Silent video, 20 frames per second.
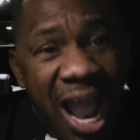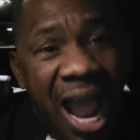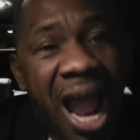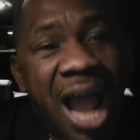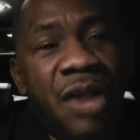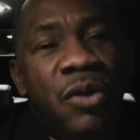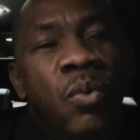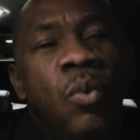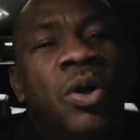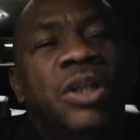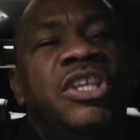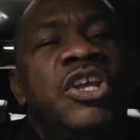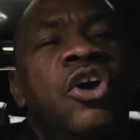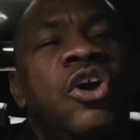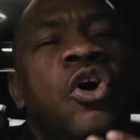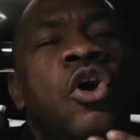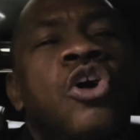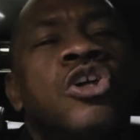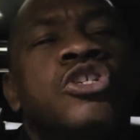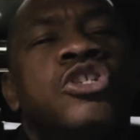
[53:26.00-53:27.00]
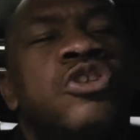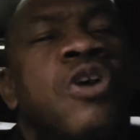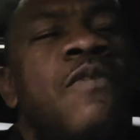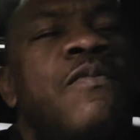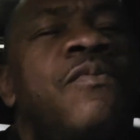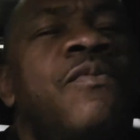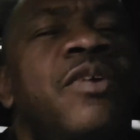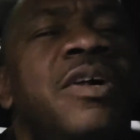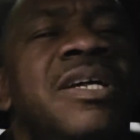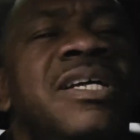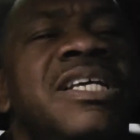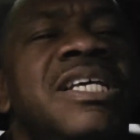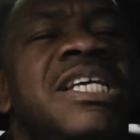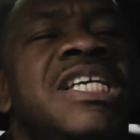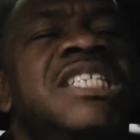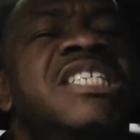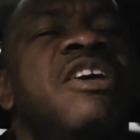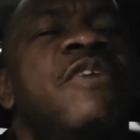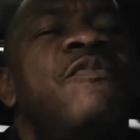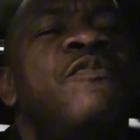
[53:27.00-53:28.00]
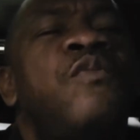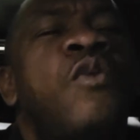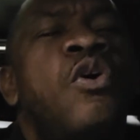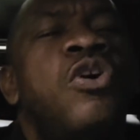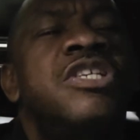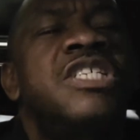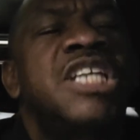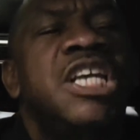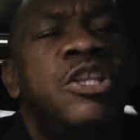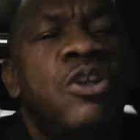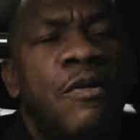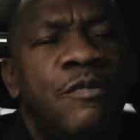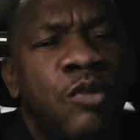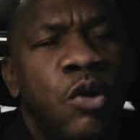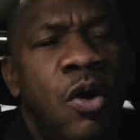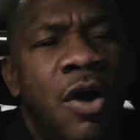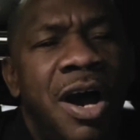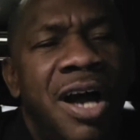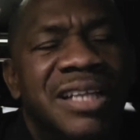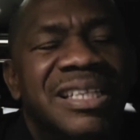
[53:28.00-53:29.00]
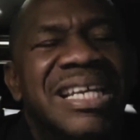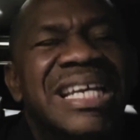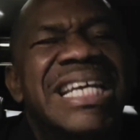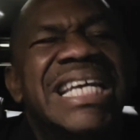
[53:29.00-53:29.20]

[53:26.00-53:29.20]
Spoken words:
And what he cuts off is the foreskin of your heart.